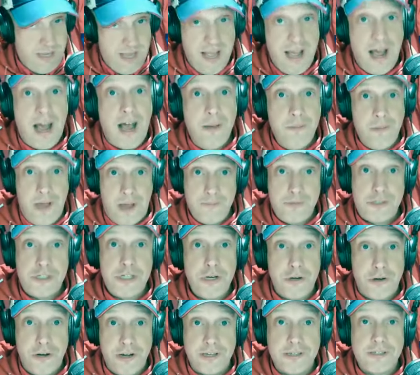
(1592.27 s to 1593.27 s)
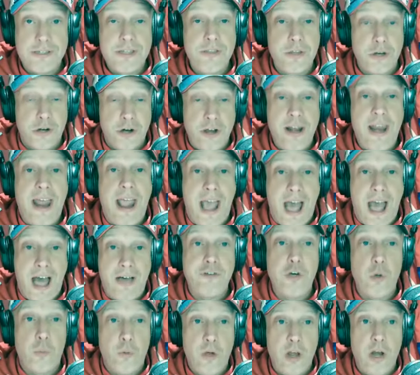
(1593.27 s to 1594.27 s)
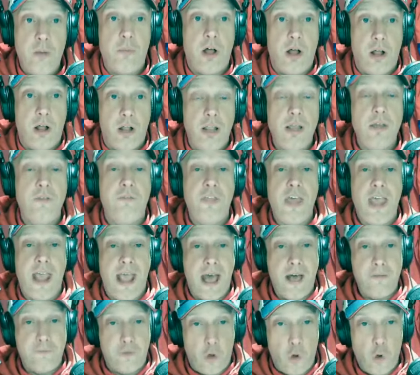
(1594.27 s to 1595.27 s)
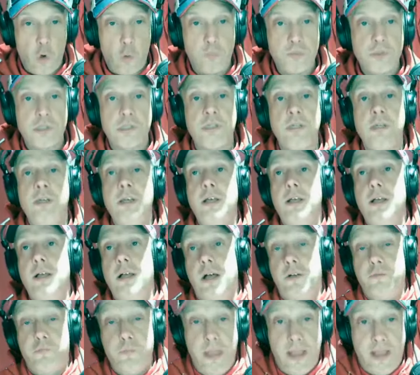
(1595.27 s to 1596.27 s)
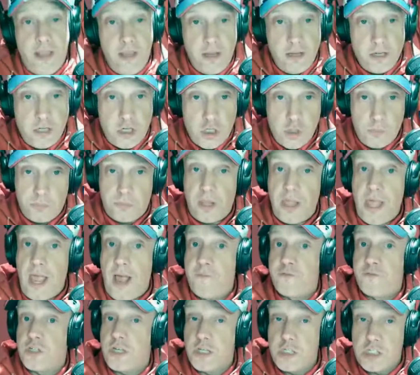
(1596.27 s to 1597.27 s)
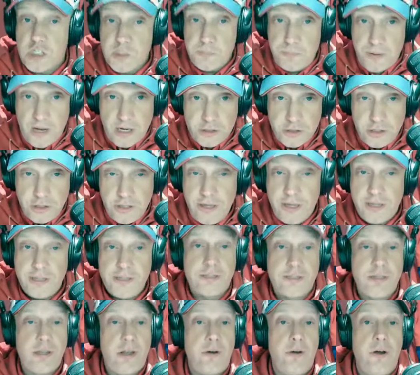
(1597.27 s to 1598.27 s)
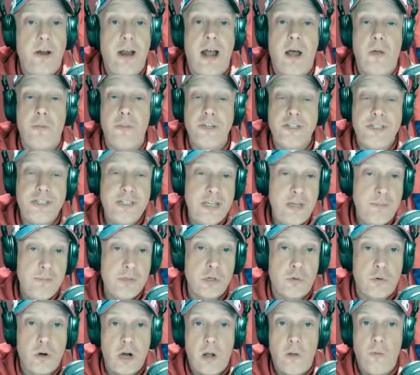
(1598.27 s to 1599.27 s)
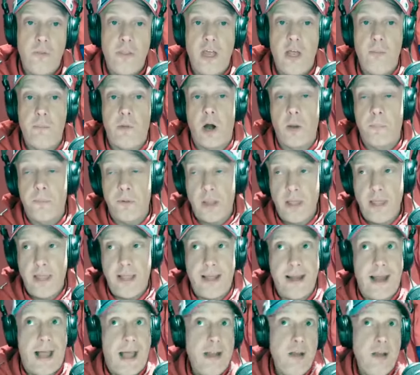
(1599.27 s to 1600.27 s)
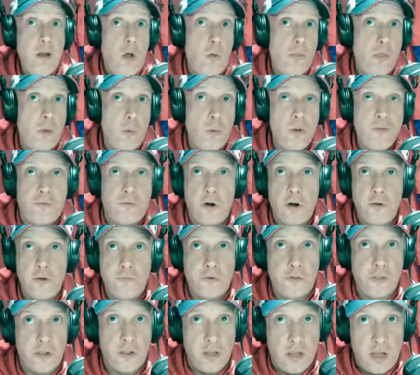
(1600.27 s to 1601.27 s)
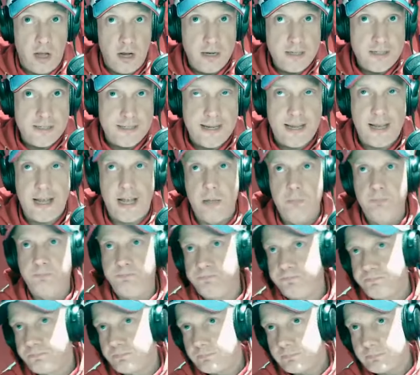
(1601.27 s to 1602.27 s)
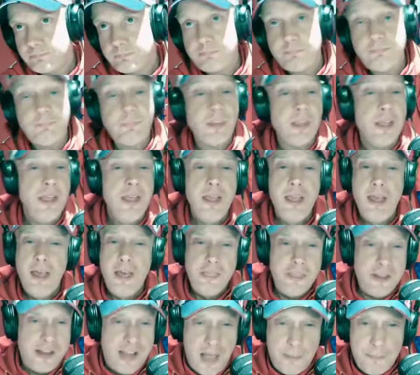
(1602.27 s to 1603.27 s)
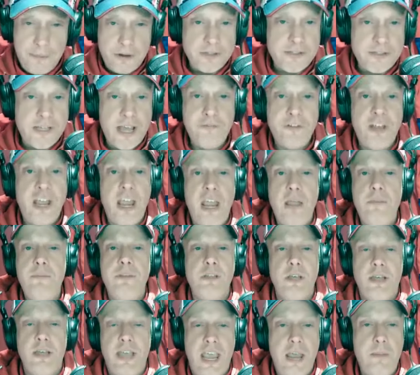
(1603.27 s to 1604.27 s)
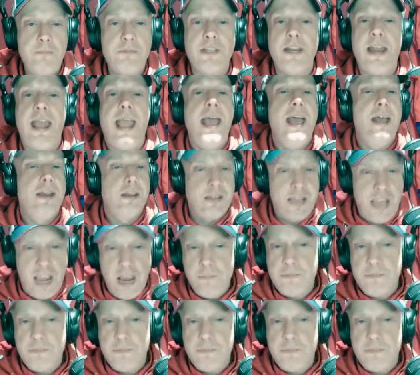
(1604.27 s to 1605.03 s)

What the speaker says: I'm serious. They're going to have to win them all if they have hopes of making it to the playoffs, especially considering how the teams around them are playing. And I know that we've heard for the longest time, the Capitals have games in hand.